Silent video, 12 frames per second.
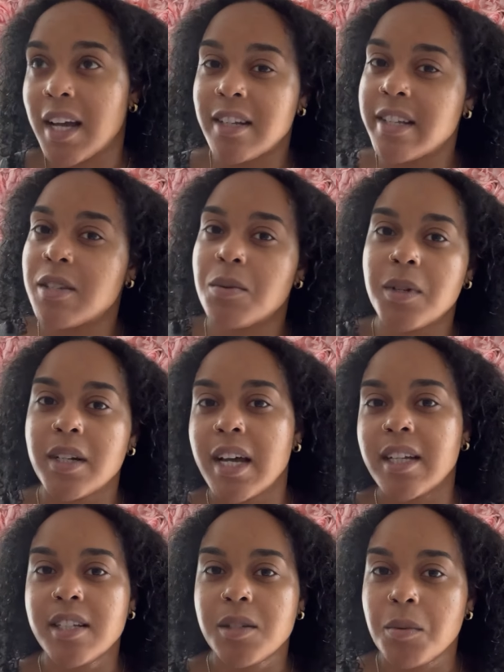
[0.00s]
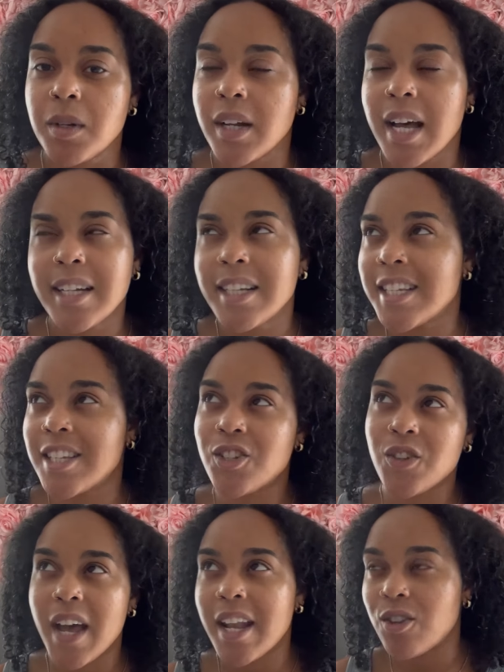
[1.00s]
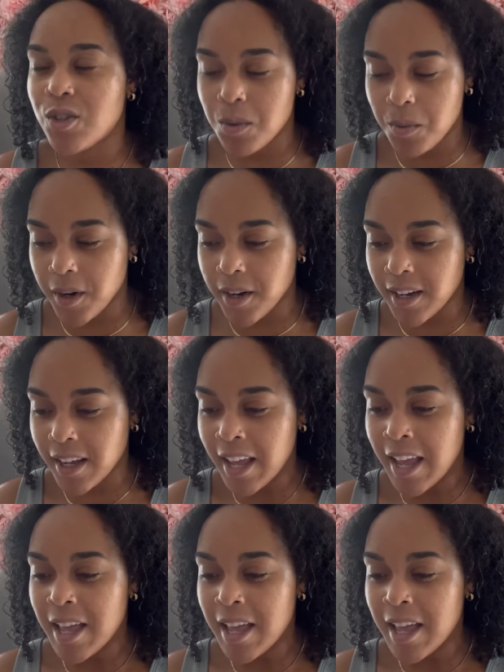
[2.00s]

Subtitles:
How does it work? How does it work? How does the strategy work?